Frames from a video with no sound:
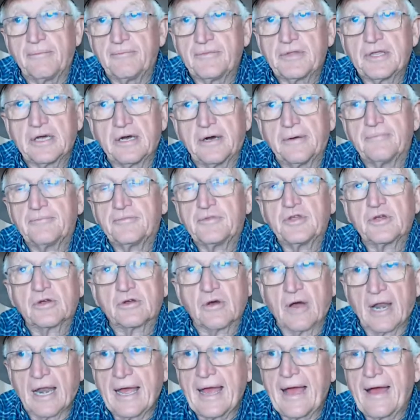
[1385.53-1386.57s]
You know, you're
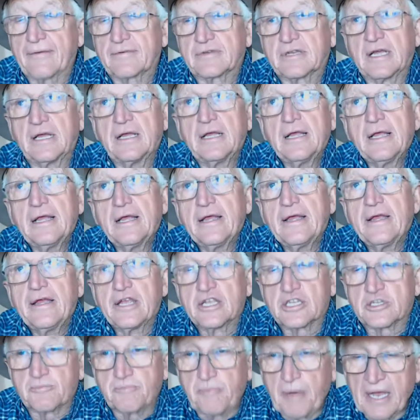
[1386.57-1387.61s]
going to have to,
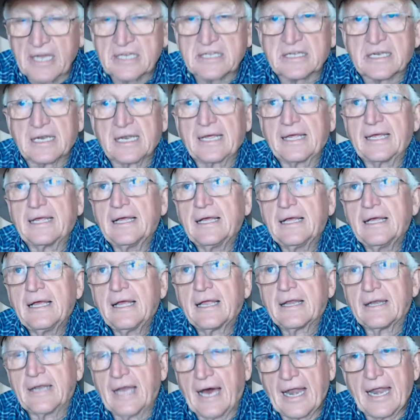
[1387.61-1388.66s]
especially
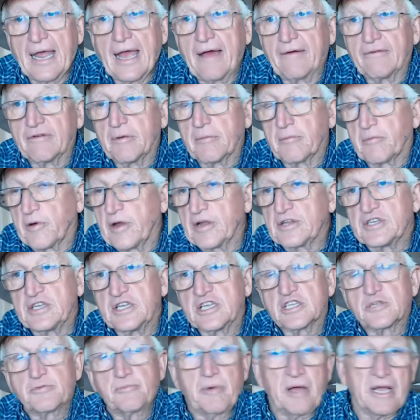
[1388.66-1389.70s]
not having a breaching,
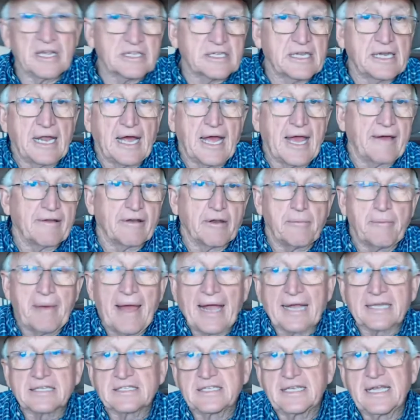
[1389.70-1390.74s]
especially not having a
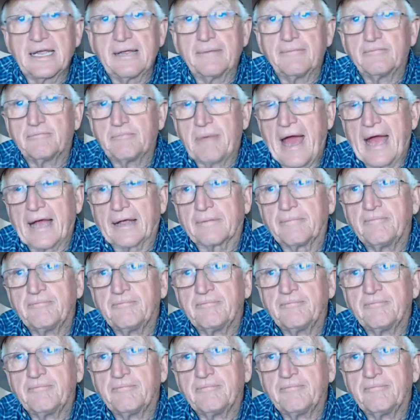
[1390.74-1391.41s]
back seat, back